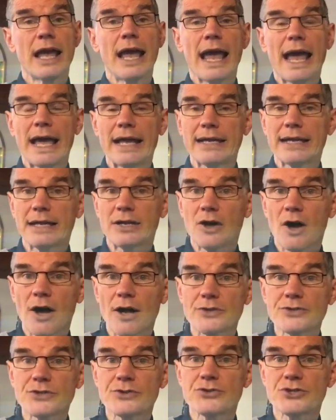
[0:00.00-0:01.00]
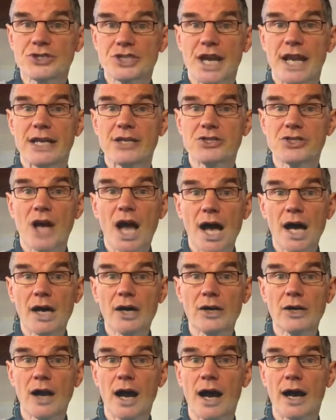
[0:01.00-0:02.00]
and can also change
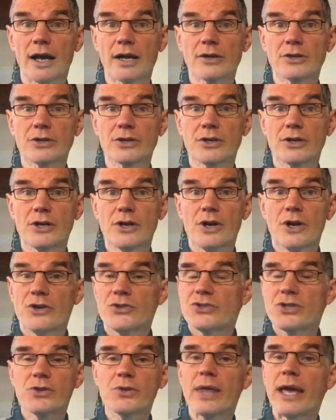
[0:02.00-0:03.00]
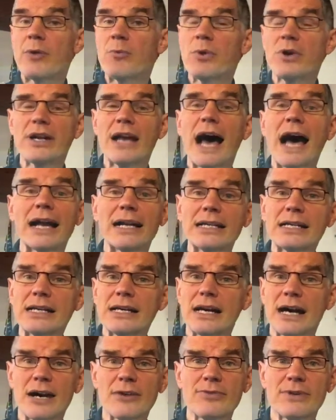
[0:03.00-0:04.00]
our heart. So that we're not
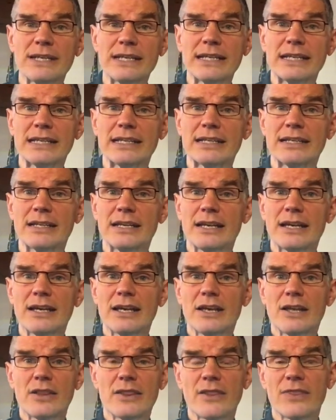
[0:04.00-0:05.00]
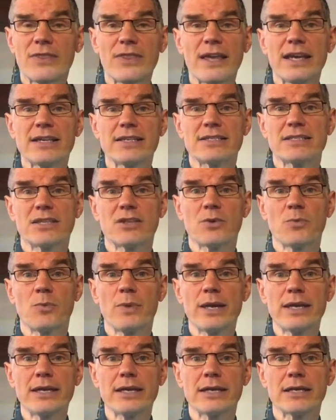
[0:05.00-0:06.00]
coveting the things of the
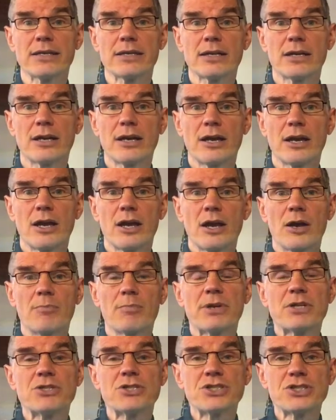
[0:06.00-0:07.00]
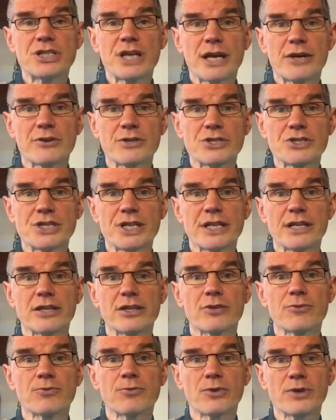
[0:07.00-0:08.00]
wicked, but
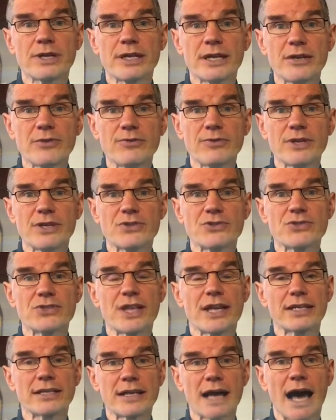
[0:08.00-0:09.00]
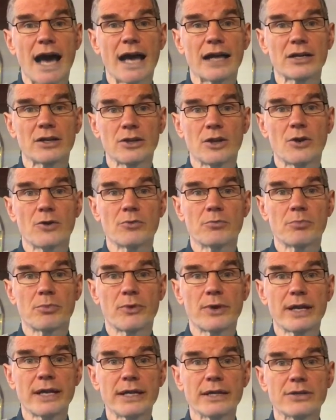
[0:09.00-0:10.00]
cherishing the forgiveness that God alone
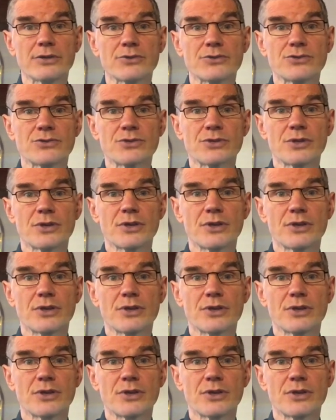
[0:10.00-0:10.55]
brings.